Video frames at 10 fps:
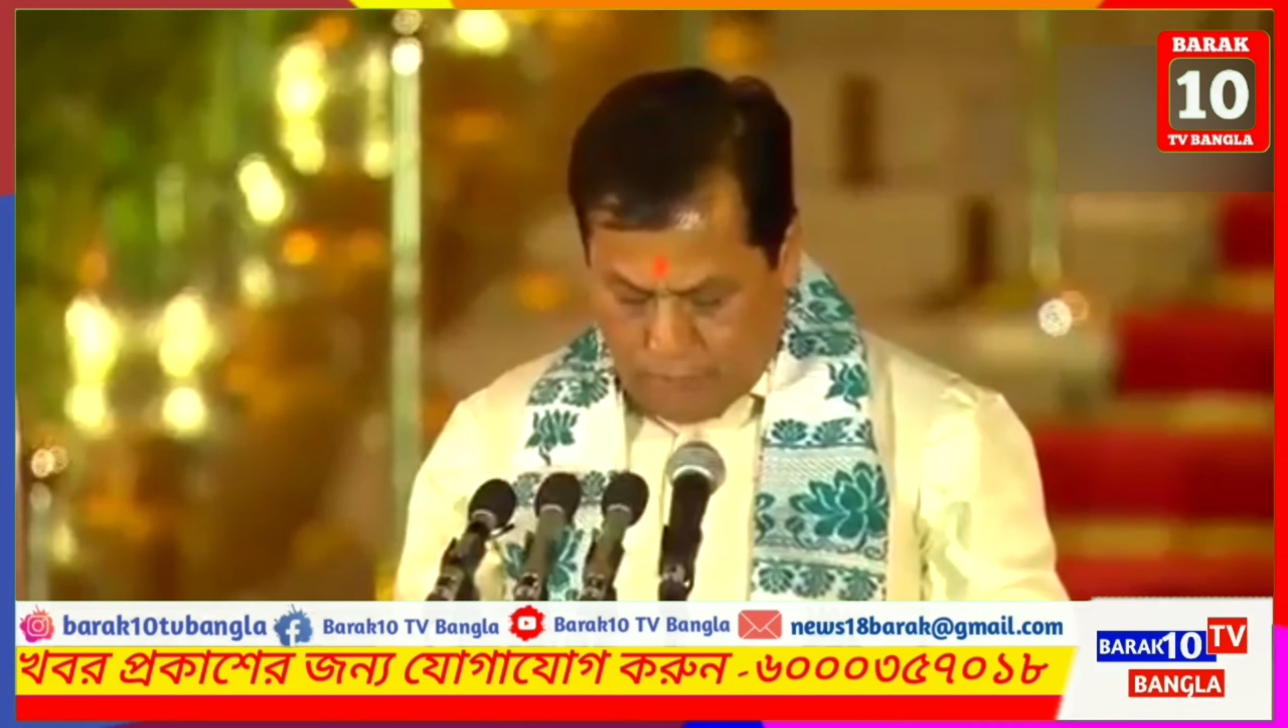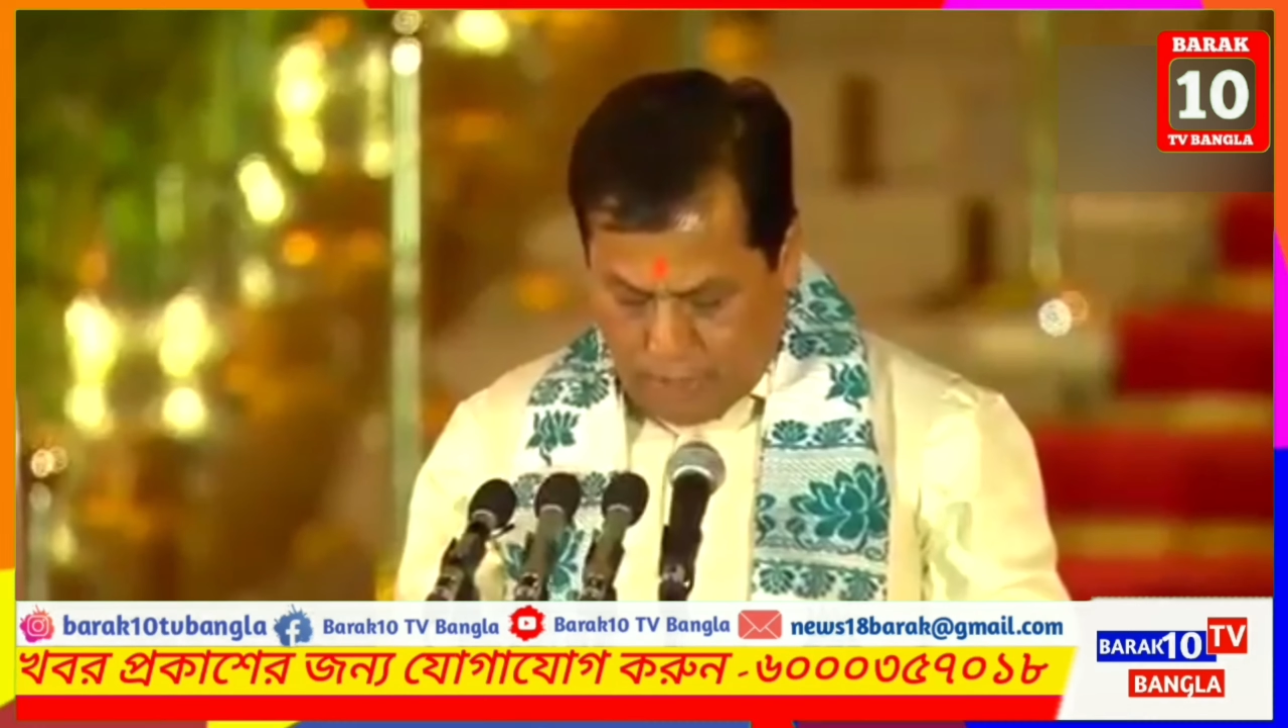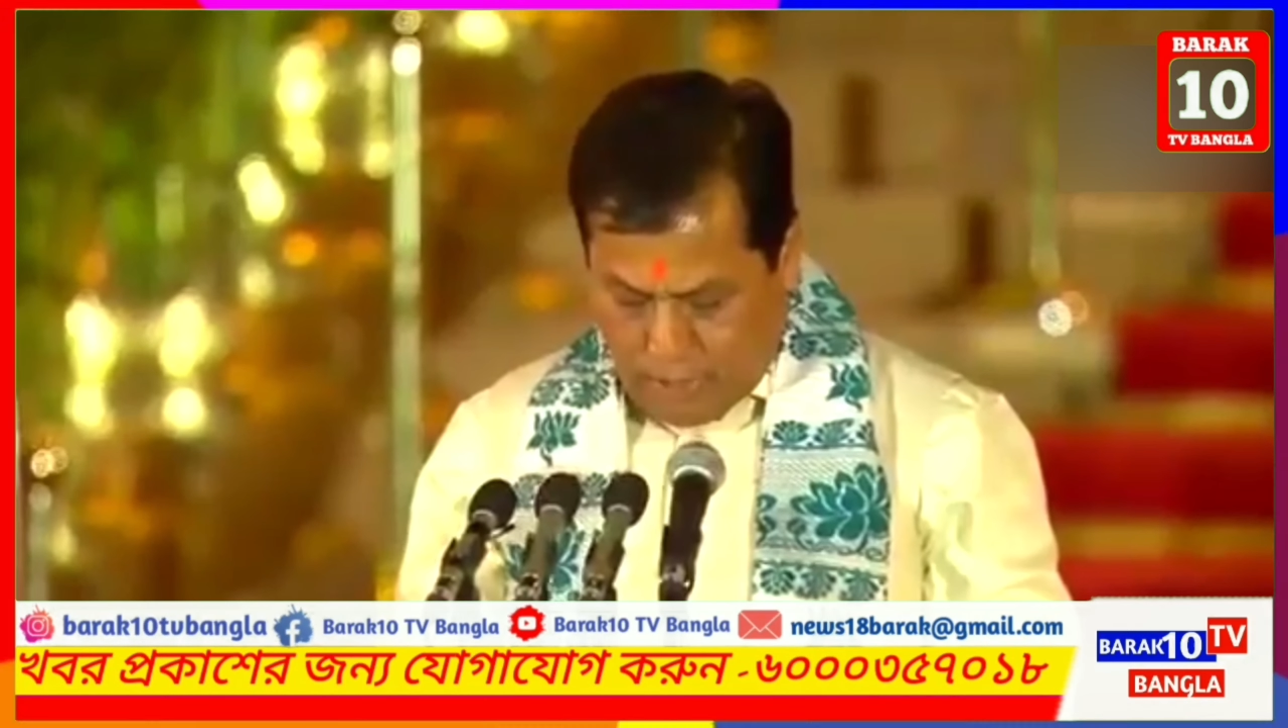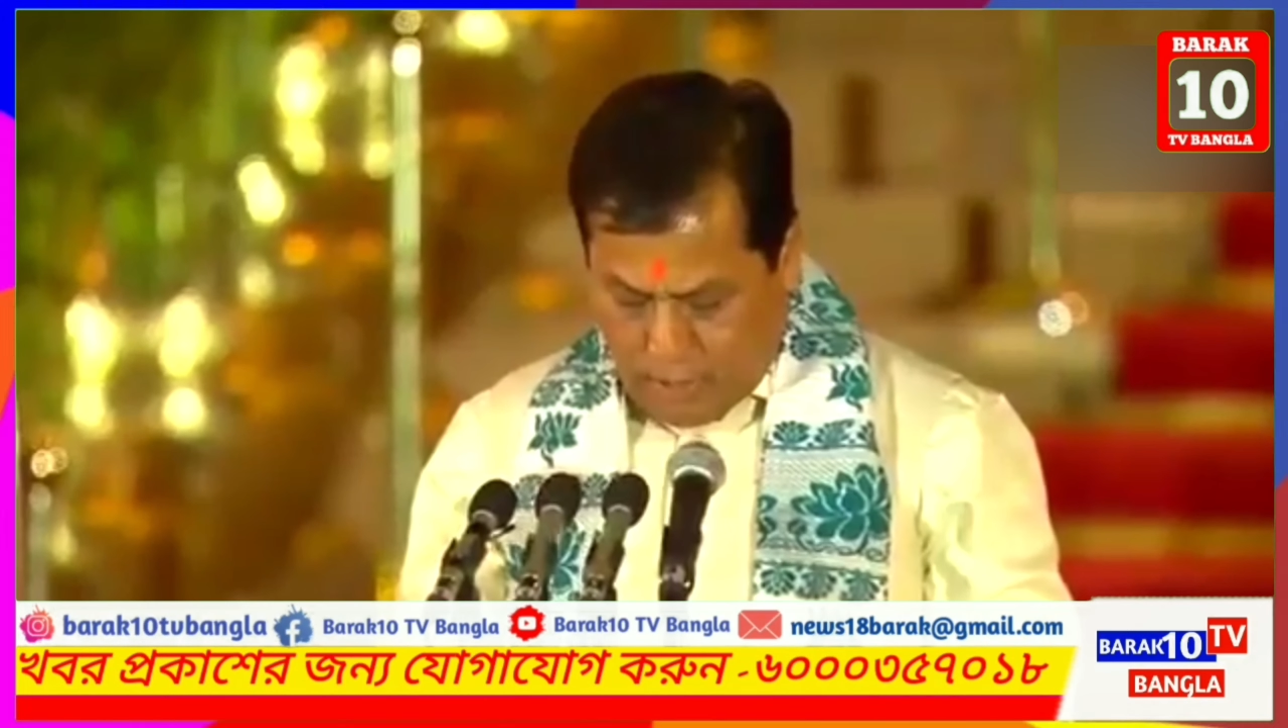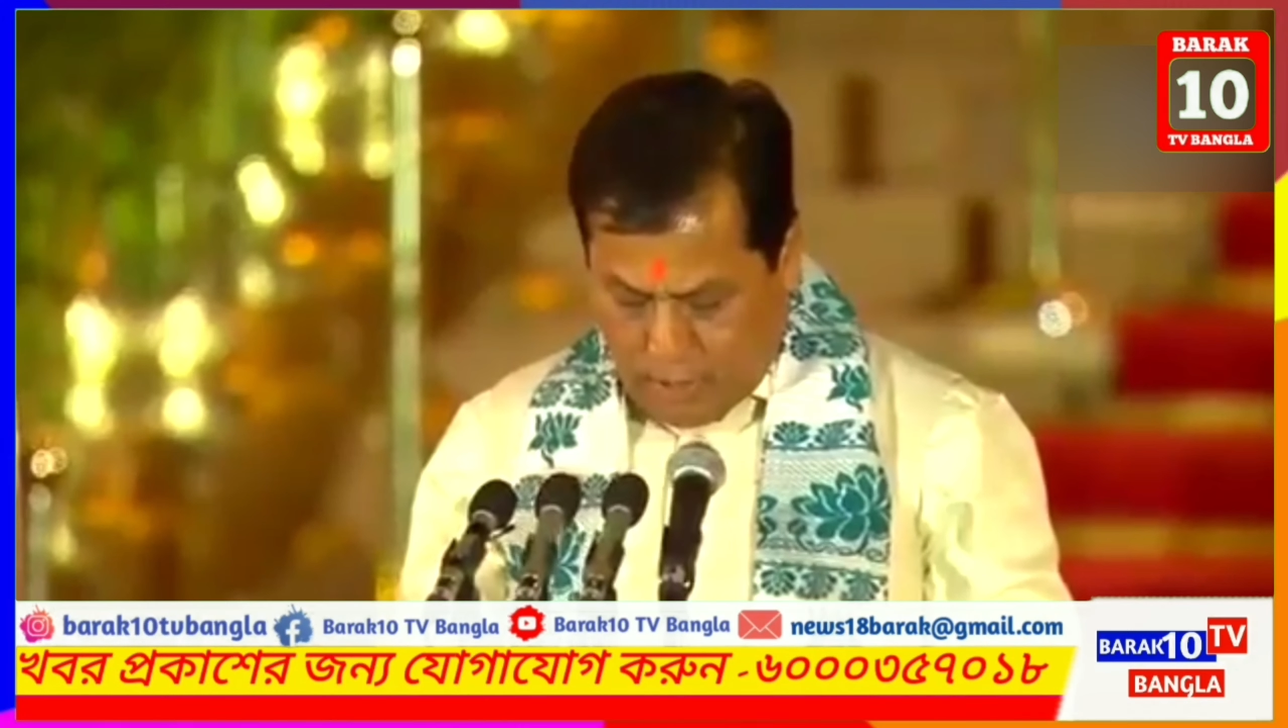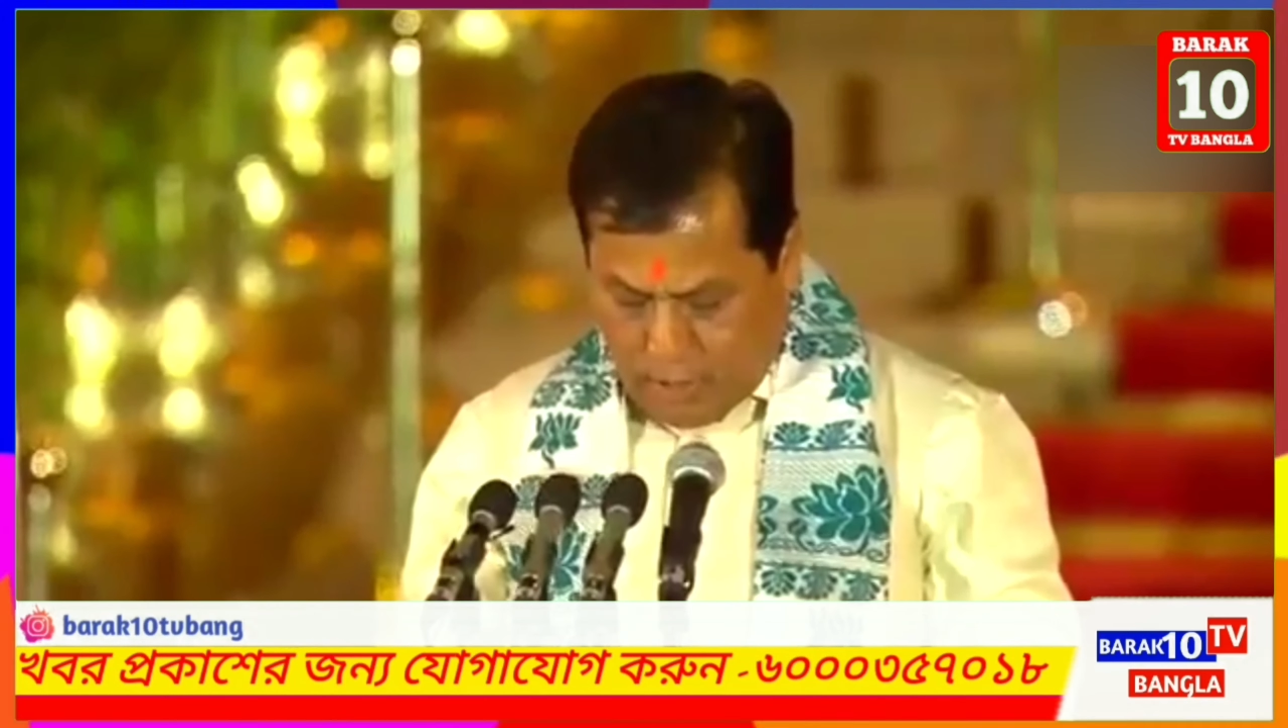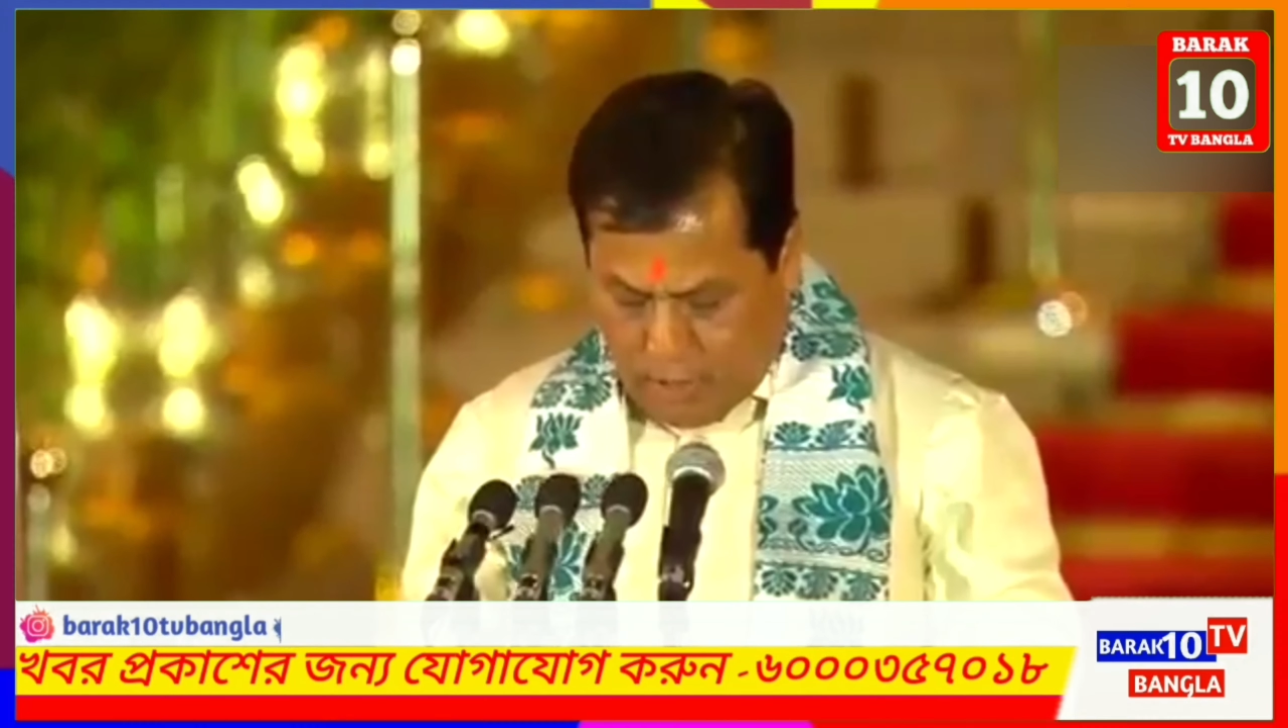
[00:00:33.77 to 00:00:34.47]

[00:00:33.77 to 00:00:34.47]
fear